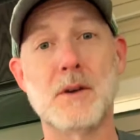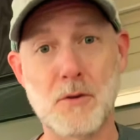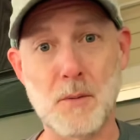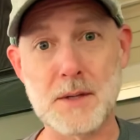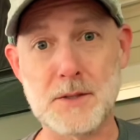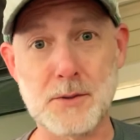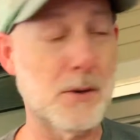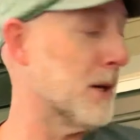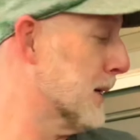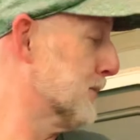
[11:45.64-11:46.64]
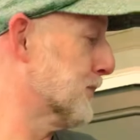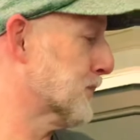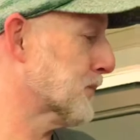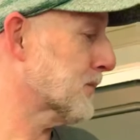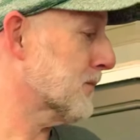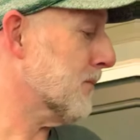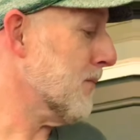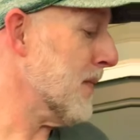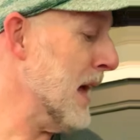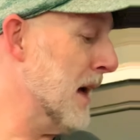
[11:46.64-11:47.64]
know about the story yet.
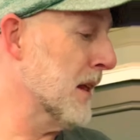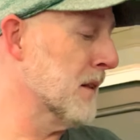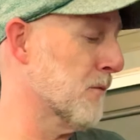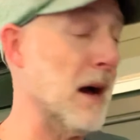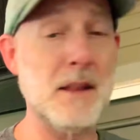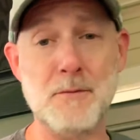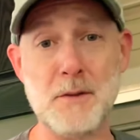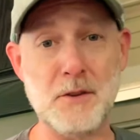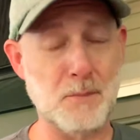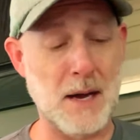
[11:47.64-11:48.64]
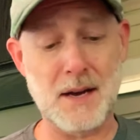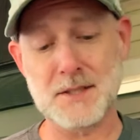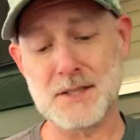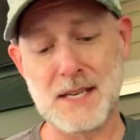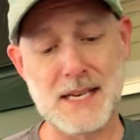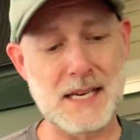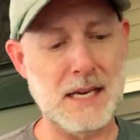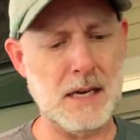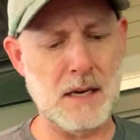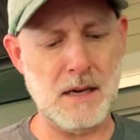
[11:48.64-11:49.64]
And then finally for this box,
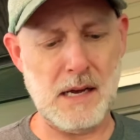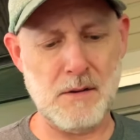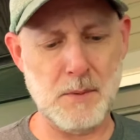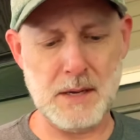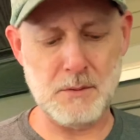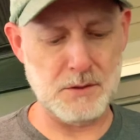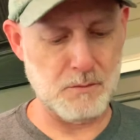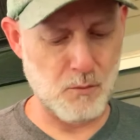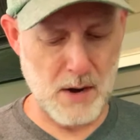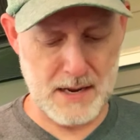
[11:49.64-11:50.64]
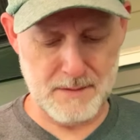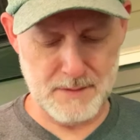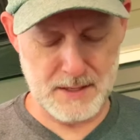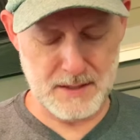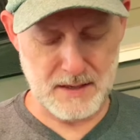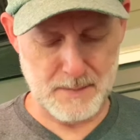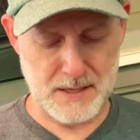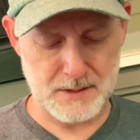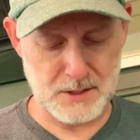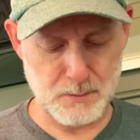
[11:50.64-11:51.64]
everybody was raving
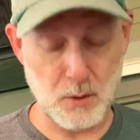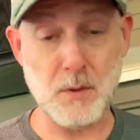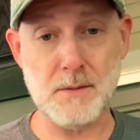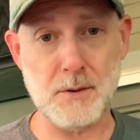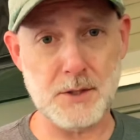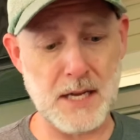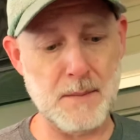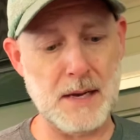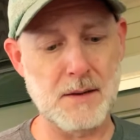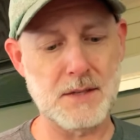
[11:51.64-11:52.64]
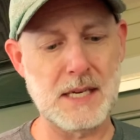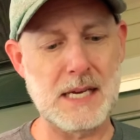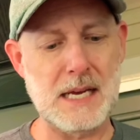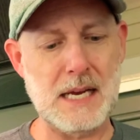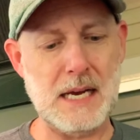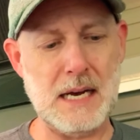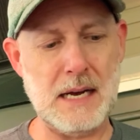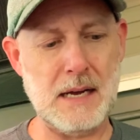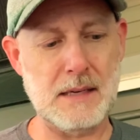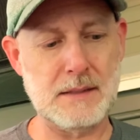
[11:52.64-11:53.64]
about this book when it first came out.
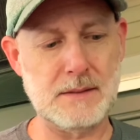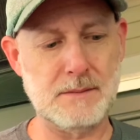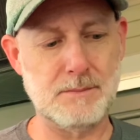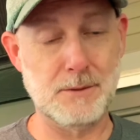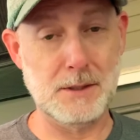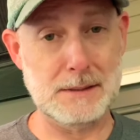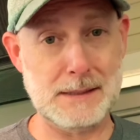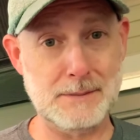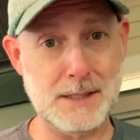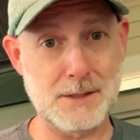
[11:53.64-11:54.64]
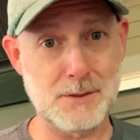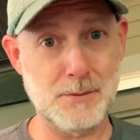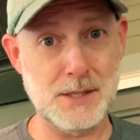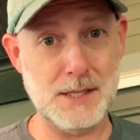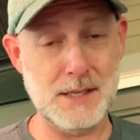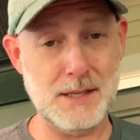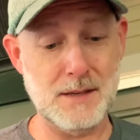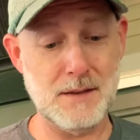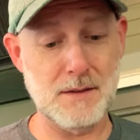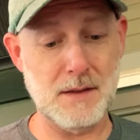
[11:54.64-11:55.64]
I really have yet to read
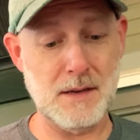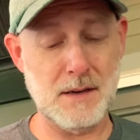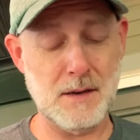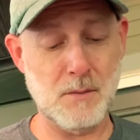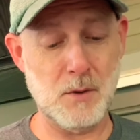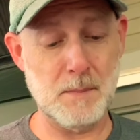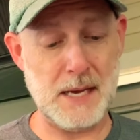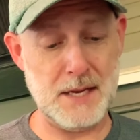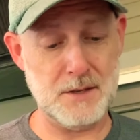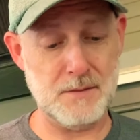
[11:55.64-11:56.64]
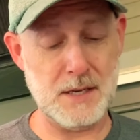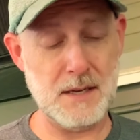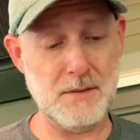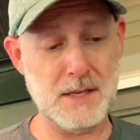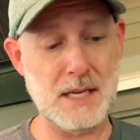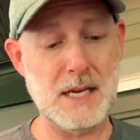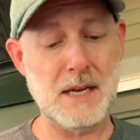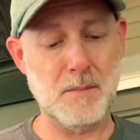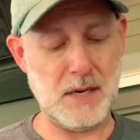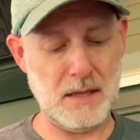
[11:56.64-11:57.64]
one page of any of it,
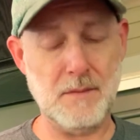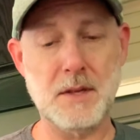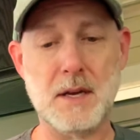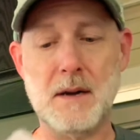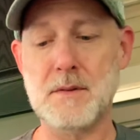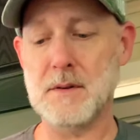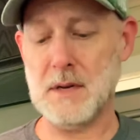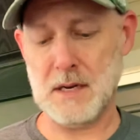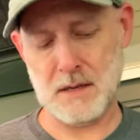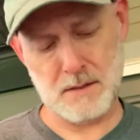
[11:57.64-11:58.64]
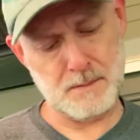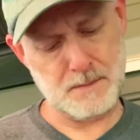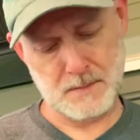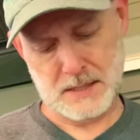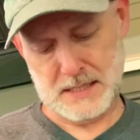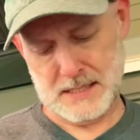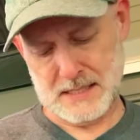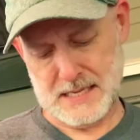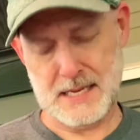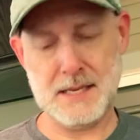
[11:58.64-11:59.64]
but I love the cover,
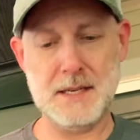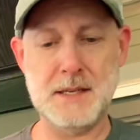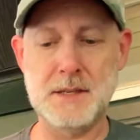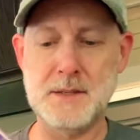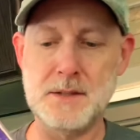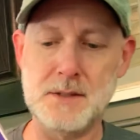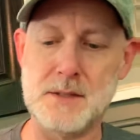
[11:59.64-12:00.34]
and it is